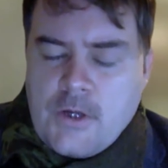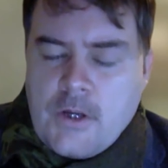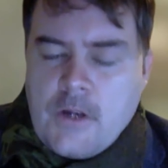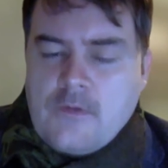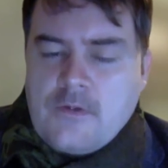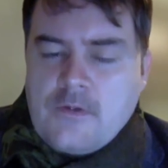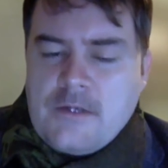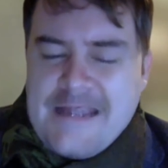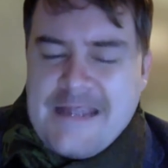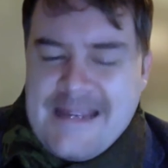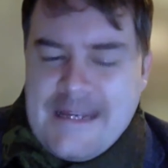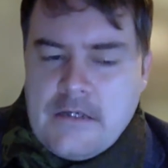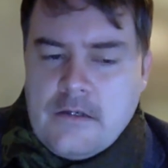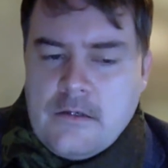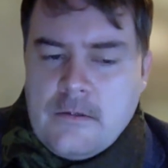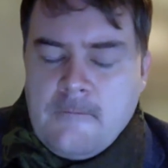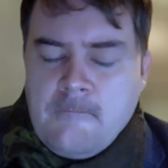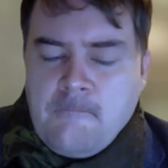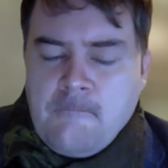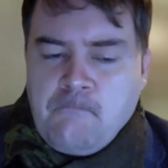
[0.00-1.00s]
codes
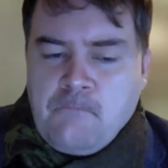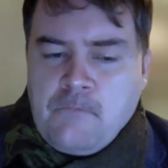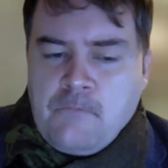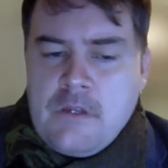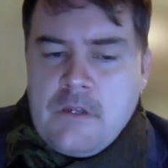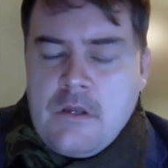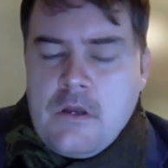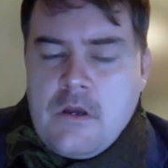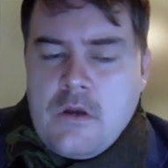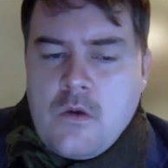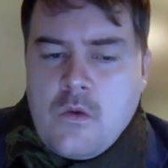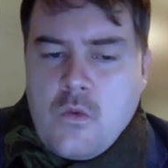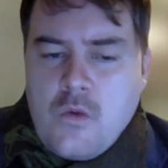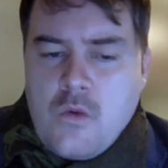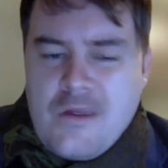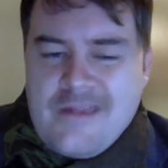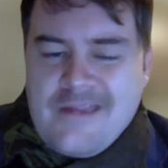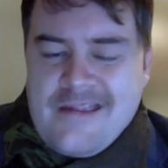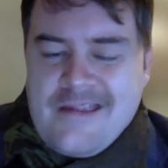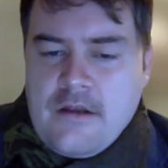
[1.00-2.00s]
hidden
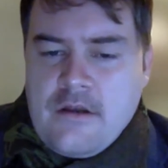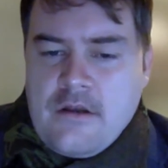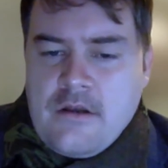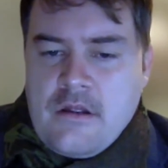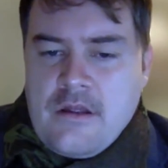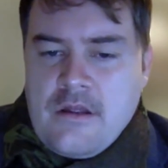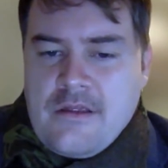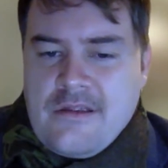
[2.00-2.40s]
within